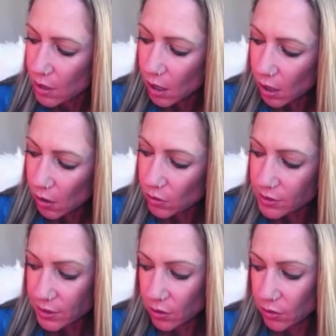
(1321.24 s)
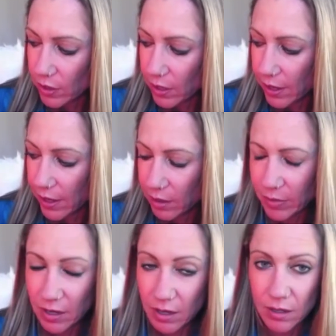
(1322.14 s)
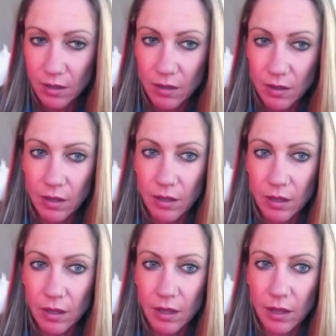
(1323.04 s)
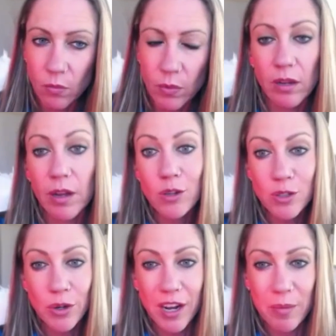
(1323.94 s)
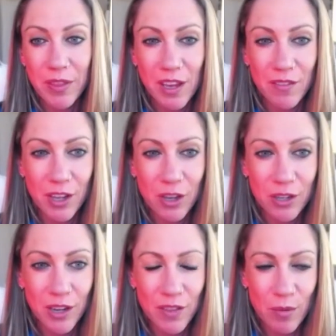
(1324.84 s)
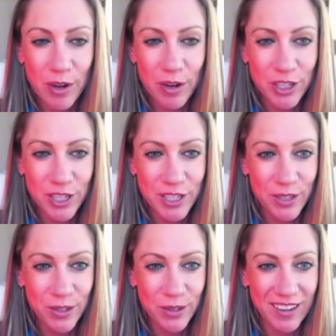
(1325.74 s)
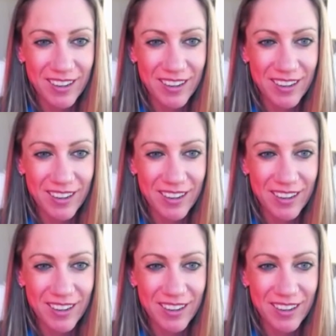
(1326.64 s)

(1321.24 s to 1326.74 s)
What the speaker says: ozone enema. Well, ozone enema in the evening could give them energy too, huh?